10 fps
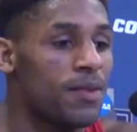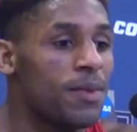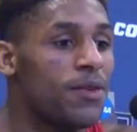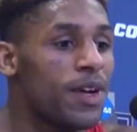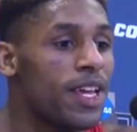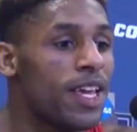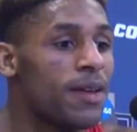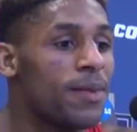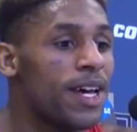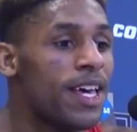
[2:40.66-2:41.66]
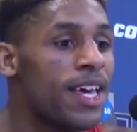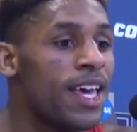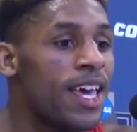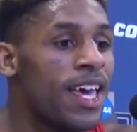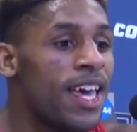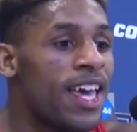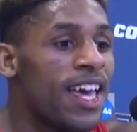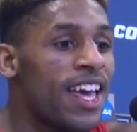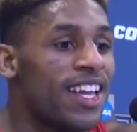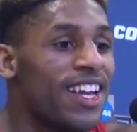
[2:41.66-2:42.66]
me winning it, but,
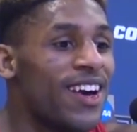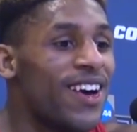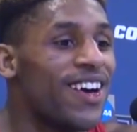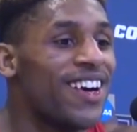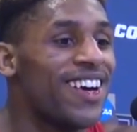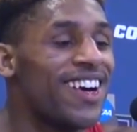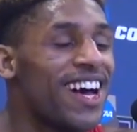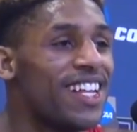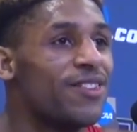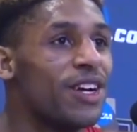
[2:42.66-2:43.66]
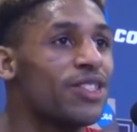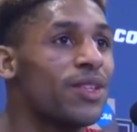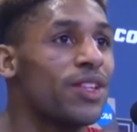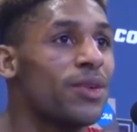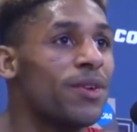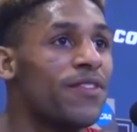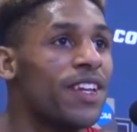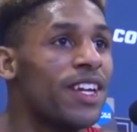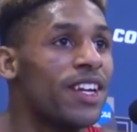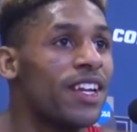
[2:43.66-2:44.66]
you know, I did wrestle with a little bit of
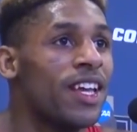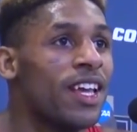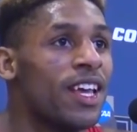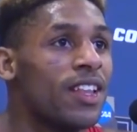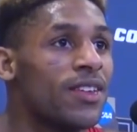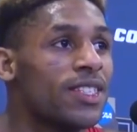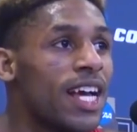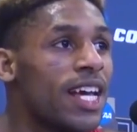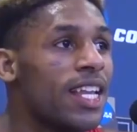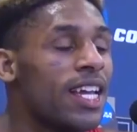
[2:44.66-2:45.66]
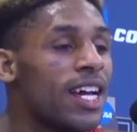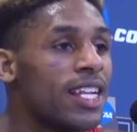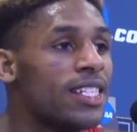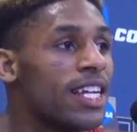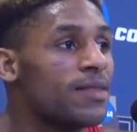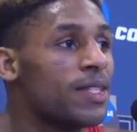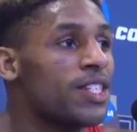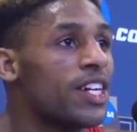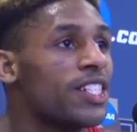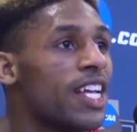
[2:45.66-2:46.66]
fear and anxiety. I didn't take as many
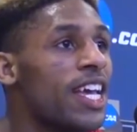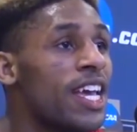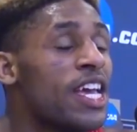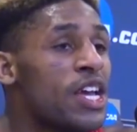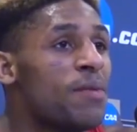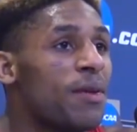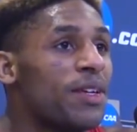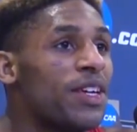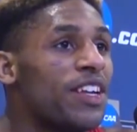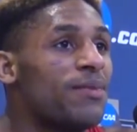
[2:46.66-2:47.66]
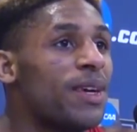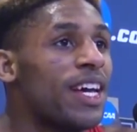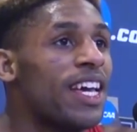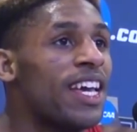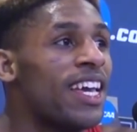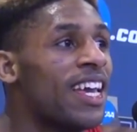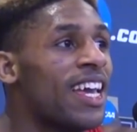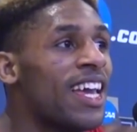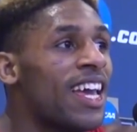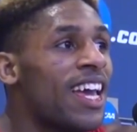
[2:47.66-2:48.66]
shots as I probably could have, but
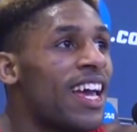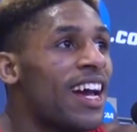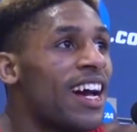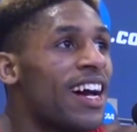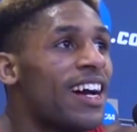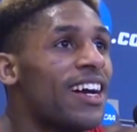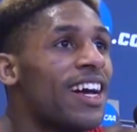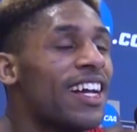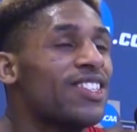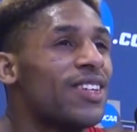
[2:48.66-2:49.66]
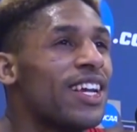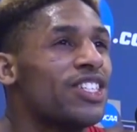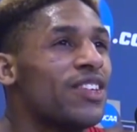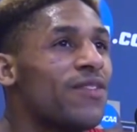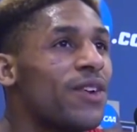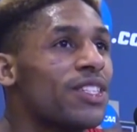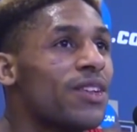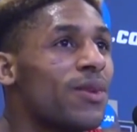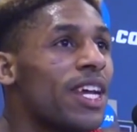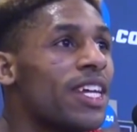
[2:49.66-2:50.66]
I guess I should focus
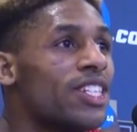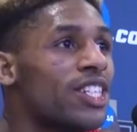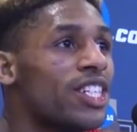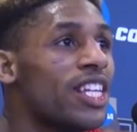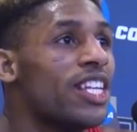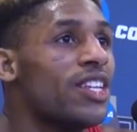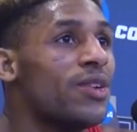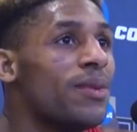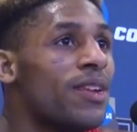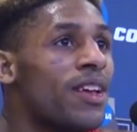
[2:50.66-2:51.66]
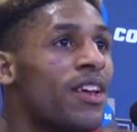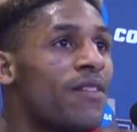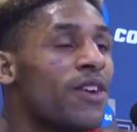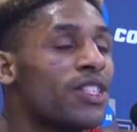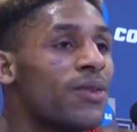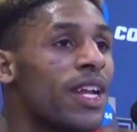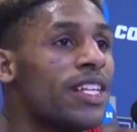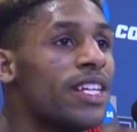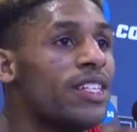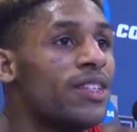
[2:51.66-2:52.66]
on what I didn't do and focus on what I
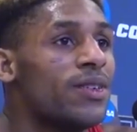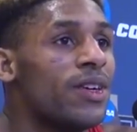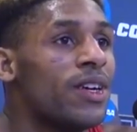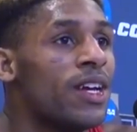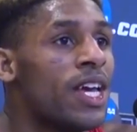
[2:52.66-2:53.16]
did do,